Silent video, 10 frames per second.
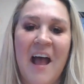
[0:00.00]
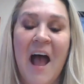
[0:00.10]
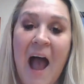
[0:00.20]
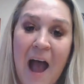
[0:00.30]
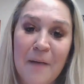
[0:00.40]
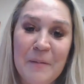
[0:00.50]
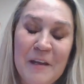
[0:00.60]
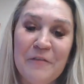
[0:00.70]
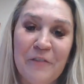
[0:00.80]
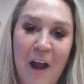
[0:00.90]

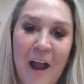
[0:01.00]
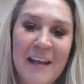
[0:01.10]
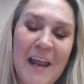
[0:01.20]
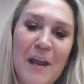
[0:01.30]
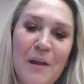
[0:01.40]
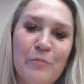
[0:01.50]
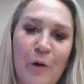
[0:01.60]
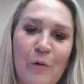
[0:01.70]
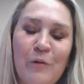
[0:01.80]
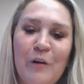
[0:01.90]
Happy Friday,
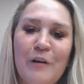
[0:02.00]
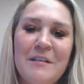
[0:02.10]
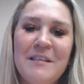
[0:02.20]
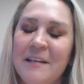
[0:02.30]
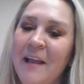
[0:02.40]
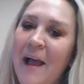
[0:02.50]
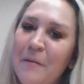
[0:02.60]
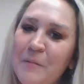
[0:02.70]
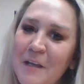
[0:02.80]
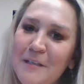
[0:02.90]
brokers, and
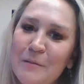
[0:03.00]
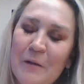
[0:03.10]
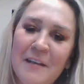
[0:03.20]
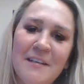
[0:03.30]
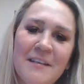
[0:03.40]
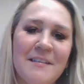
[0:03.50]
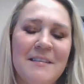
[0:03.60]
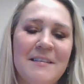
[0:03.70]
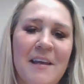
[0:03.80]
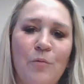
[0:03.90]
happy
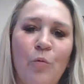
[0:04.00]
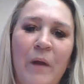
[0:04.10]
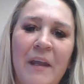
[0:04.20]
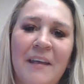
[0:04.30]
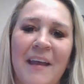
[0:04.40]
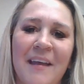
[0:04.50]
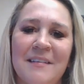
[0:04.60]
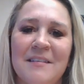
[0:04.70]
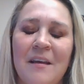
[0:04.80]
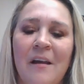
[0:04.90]
Independence Day
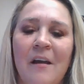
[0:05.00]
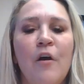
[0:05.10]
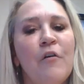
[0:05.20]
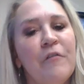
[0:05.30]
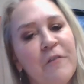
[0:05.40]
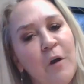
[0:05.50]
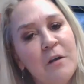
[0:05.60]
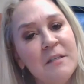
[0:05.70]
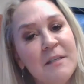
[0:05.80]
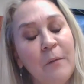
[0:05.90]
weekend.
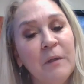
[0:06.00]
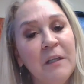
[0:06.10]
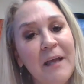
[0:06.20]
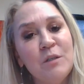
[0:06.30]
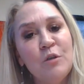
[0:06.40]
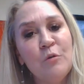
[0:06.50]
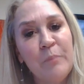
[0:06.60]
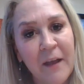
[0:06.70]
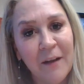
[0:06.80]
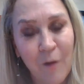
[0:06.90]
First, I would like to
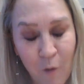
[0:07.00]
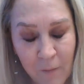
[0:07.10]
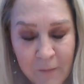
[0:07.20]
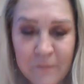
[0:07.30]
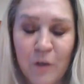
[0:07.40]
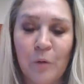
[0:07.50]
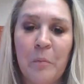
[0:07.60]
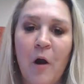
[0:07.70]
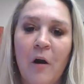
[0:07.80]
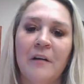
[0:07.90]
beg all of your
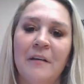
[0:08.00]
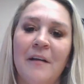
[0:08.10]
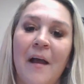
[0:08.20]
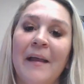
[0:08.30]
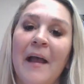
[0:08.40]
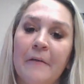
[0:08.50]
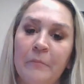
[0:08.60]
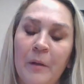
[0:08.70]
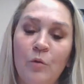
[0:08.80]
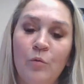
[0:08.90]
pardon. I
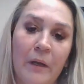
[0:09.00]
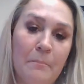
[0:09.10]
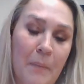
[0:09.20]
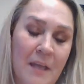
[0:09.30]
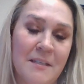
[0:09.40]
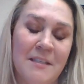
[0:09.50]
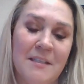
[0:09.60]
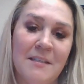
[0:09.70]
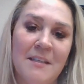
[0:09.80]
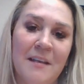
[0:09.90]
have been remiss
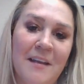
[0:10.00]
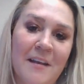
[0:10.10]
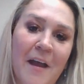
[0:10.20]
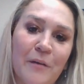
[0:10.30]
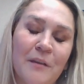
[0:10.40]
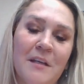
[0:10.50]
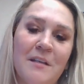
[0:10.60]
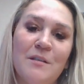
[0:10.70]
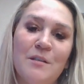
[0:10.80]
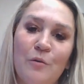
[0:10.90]
in sending out
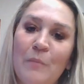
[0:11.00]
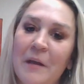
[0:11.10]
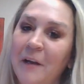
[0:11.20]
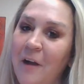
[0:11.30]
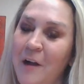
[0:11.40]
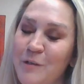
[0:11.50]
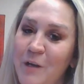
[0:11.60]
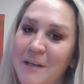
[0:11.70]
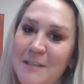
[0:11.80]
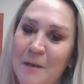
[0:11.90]
these two minute
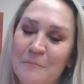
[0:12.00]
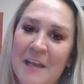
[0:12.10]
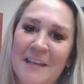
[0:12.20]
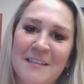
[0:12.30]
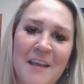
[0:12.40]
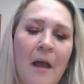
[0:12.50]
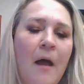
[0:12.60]
contract updates.